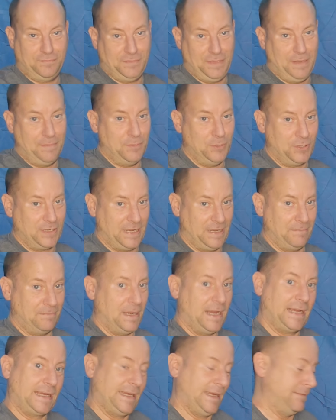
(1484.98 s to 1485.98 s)
the bucket
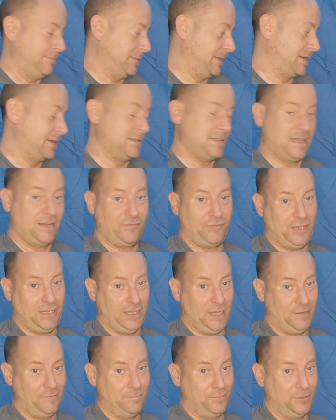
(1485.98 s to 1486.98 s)
back in, because if you
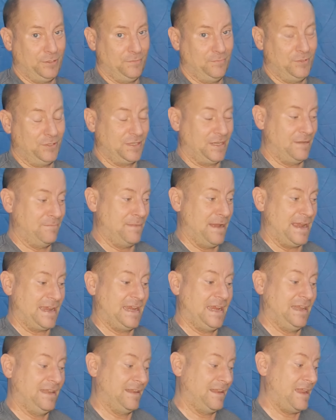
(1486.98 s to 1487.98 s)
don't put the bucket back
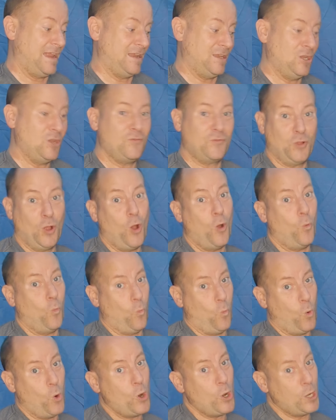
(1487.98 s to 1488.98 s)
in, then you've got
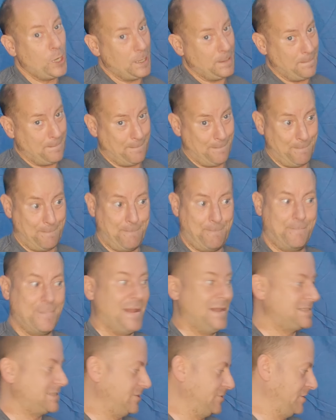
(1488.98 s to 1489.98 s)
one
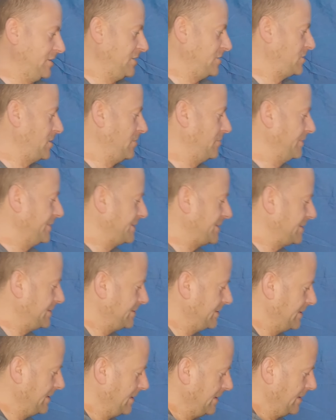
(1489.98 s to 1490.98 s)
mess on your shoulders.
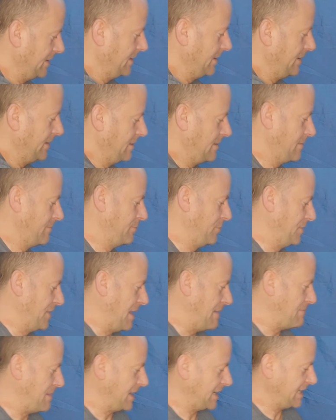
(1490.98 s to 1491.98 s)
Put
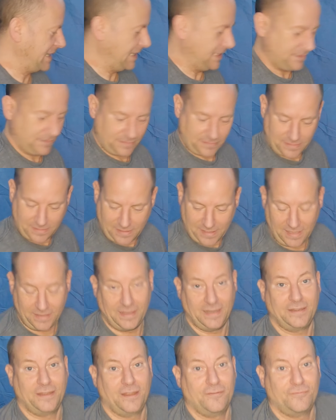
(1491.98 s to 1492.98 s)
that back in, and
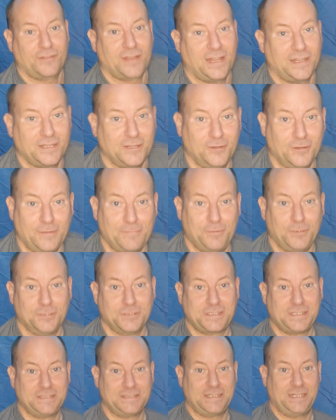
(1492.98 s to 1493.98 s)
then don't forget the
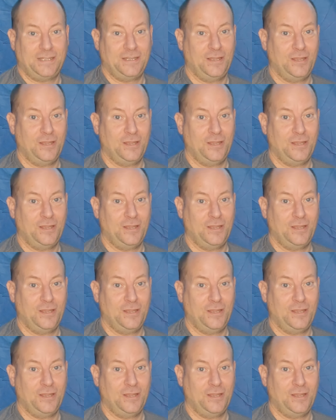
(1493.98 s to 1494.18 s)
all-important